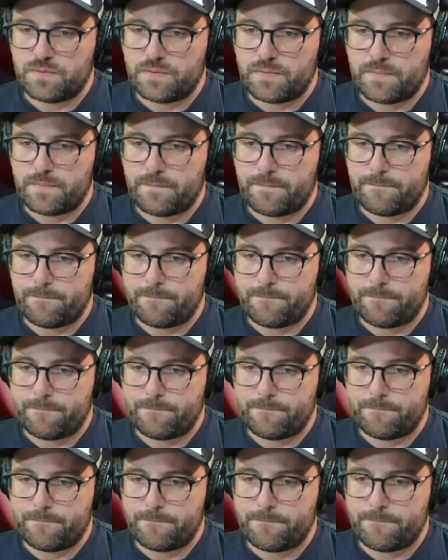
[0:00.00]

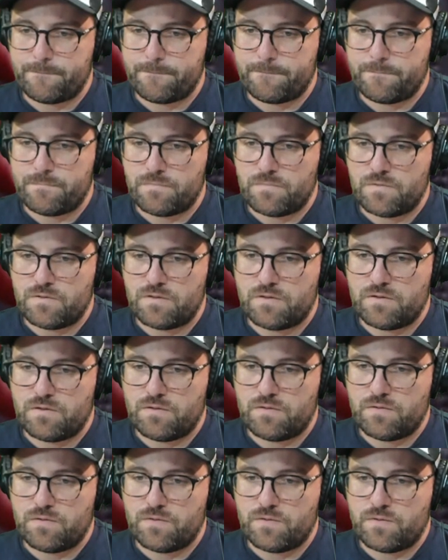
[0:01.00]

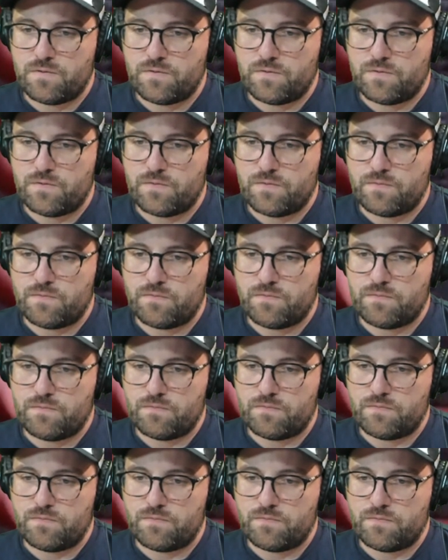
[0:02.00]

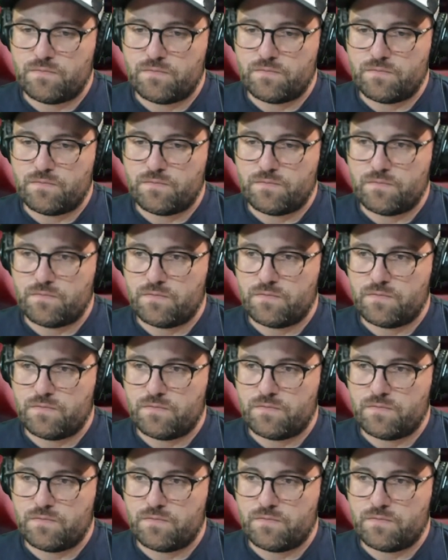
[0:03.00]
Nobody speaks.